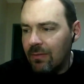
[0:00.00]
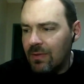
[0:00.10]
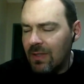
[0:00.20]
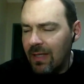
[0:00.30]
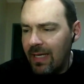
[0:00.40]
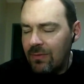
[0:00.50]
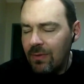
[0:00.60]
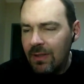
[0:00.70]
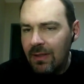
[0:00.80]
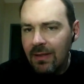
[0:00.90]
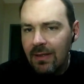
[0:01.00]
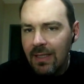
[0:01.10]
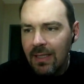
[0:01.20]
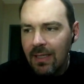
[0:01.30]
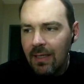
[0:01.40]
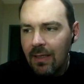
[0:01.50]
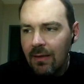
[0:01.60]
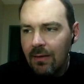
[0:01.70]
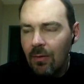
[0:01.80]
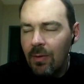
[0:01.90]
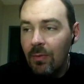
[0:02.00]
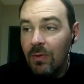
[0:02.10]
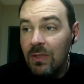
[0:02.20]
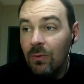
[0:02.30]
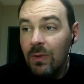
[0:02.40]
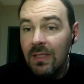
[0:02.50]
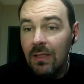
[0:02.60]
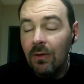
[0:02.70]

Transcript: Was it last week that they, or maybe it was 2 weeks ago?